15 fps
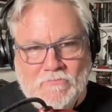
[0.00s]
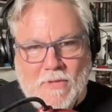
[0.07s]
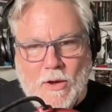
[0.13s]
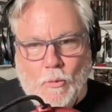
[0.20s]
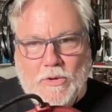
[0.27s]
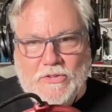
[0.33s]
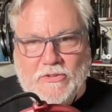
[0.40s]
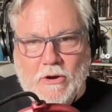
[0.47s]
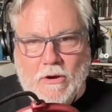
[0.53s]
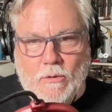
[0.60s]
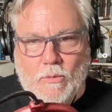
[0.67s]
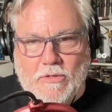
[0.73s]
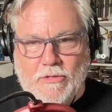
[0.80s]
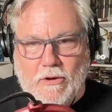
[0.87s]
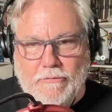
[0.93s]
We start
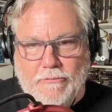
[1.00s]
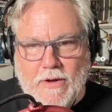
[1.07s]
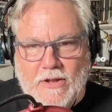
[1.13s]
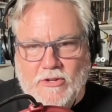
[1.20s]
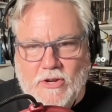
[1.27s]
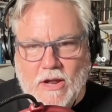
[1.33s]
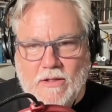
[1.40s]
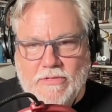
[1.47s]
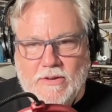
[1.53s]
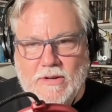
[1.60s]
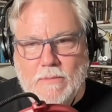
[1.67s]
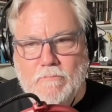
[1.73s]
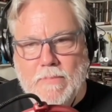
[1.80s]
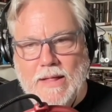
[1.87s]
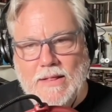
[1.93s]
with our friend Jonathan
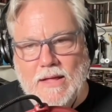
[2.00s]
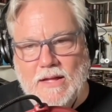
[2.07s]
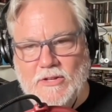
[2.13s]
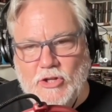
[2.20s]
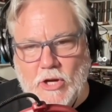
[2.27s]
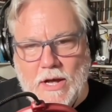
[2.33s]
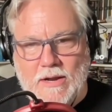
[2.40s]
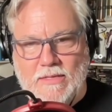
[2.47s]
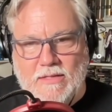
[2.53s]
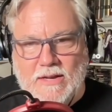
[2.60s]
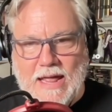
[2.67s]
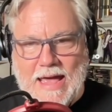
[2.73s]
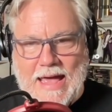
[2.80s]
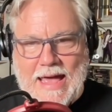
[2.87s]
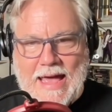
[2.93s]
Nemella. Jonathan
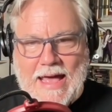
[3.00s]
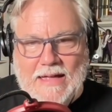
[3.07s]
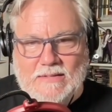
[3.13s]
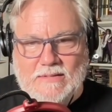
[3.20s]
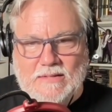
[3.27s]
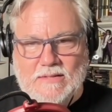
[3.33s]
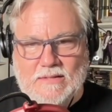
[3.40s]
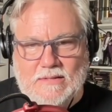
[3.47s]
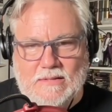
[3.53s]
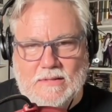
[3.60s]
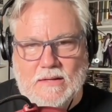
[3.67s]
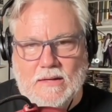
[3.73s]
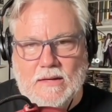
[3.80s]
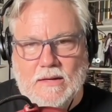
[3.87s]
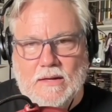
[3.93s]
asks...
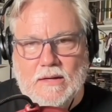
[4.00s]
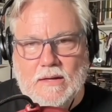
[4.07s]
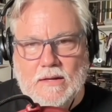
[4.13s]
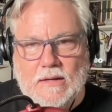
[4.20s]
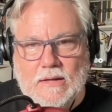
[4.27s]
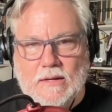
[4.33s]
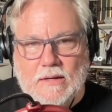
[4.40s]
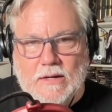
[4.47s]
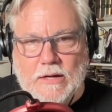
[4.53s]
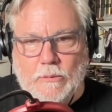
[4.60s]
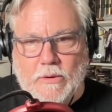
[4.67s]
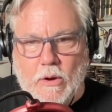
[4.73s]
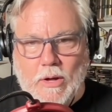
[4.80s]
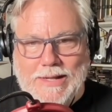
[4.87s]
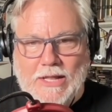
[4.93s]
Here we
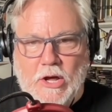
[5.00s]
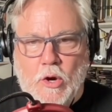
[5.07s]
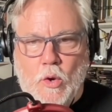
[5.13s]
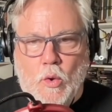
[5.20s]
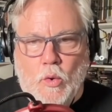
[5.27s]
go. Hello,